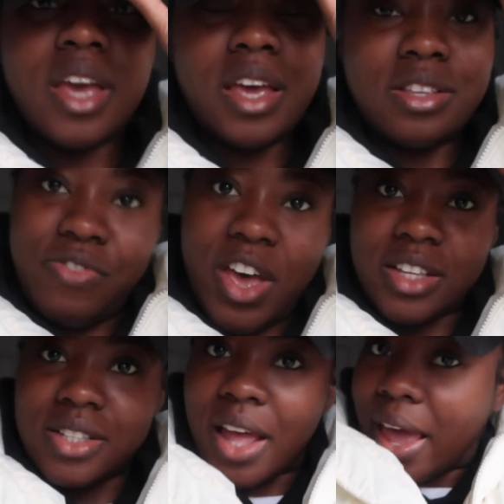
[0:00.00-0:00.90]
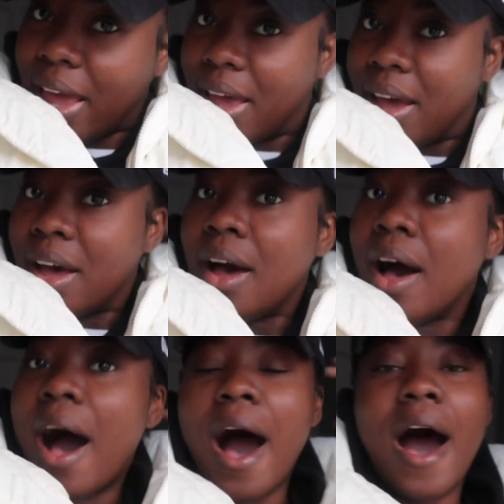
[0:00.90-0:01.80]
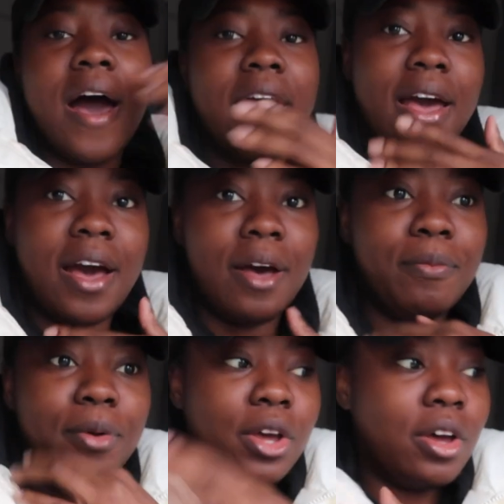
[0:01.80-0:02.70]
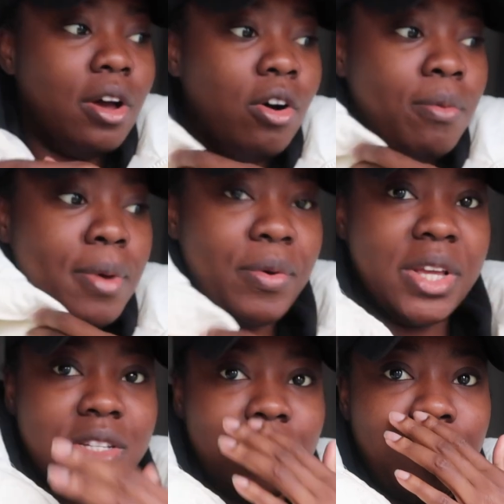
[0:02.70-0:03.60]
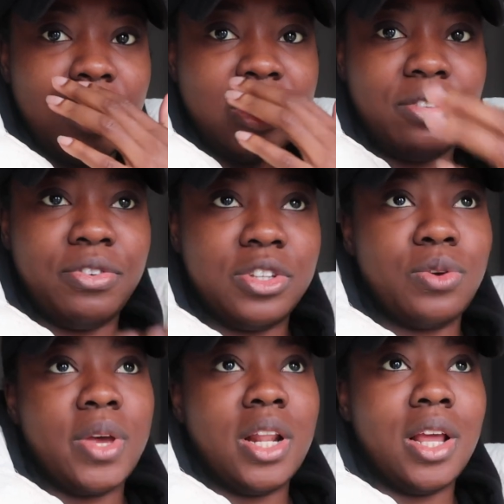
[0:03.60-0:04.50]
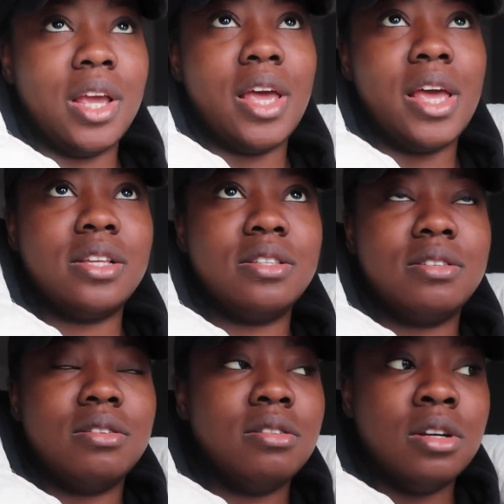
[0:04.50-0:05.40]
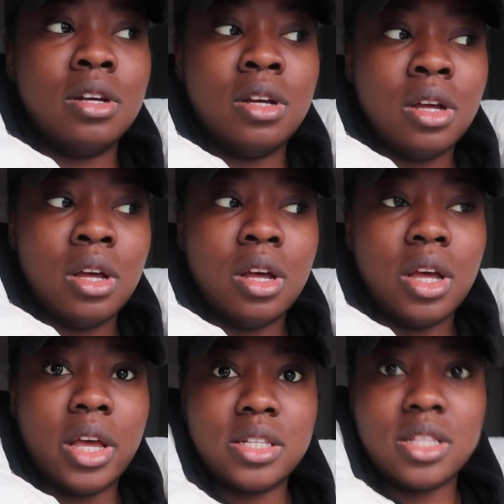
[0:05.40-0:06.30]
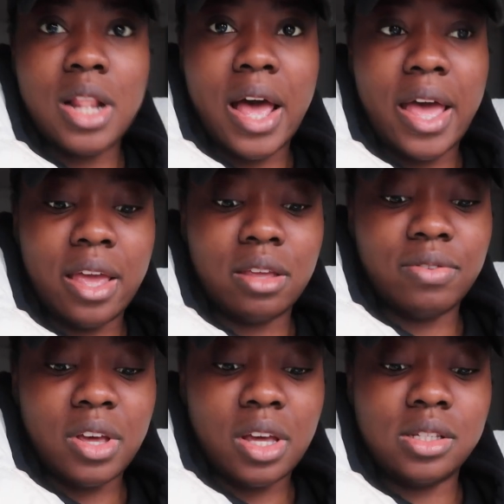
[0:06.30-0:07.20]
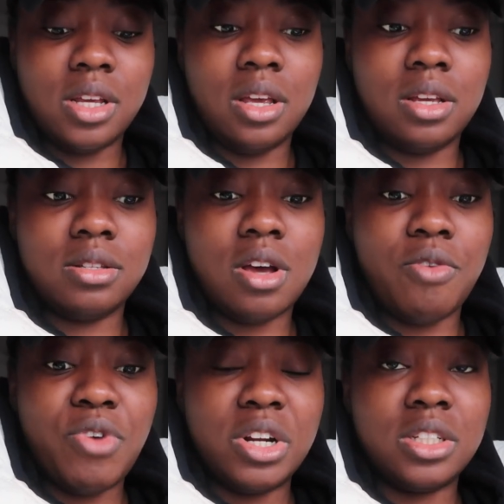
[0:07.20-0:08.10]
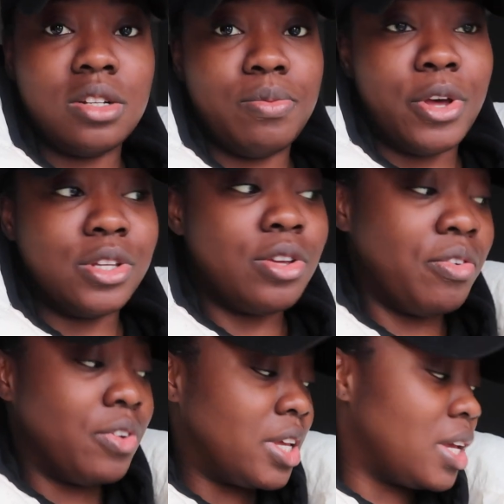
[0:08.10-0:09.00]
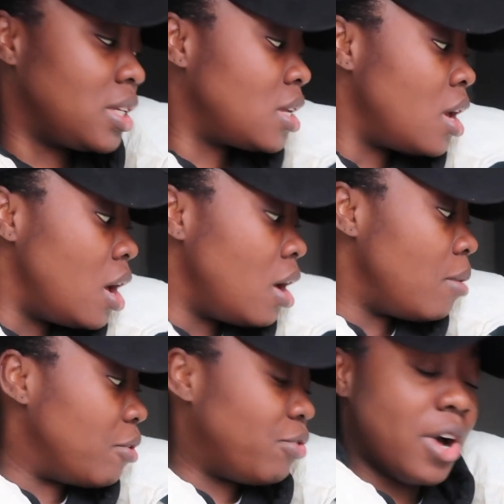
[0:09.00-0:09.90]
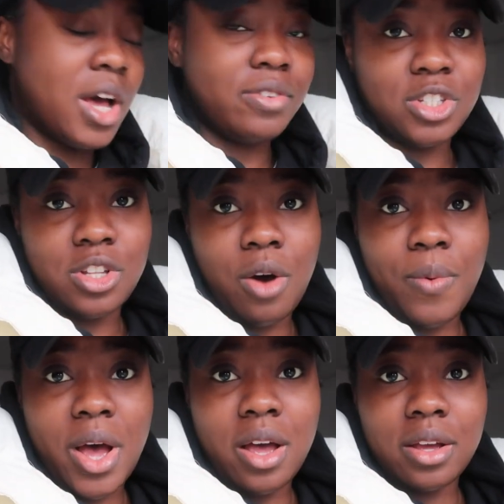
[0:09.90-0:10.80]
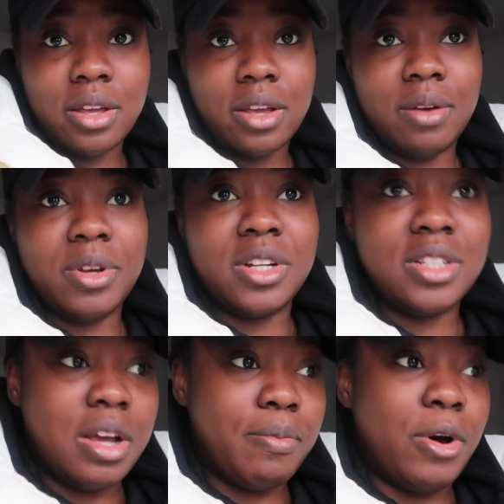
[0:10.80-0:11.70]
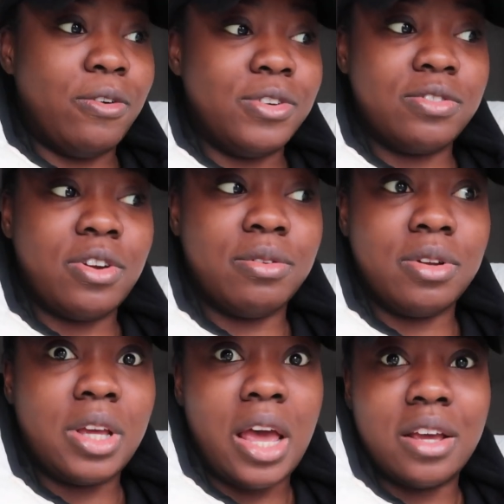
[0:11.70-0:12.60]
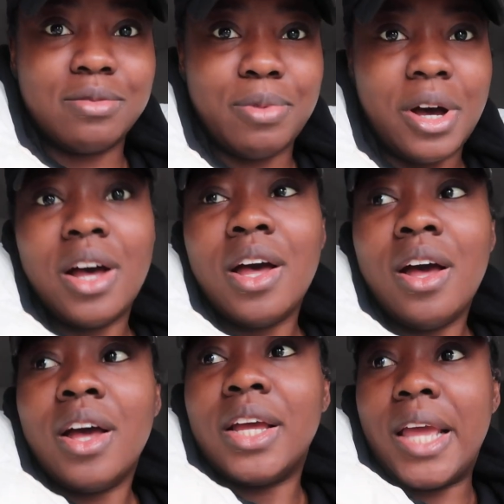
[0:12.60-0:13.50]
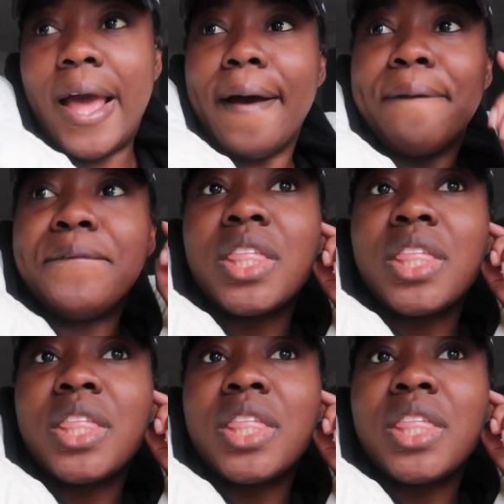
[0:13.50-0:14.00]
It's Thursday. I am on my way to the post office quickly. It's like 8:30, so I'm running to the post office before I have to start work. I'm gonna take my office phone in case, but yeah.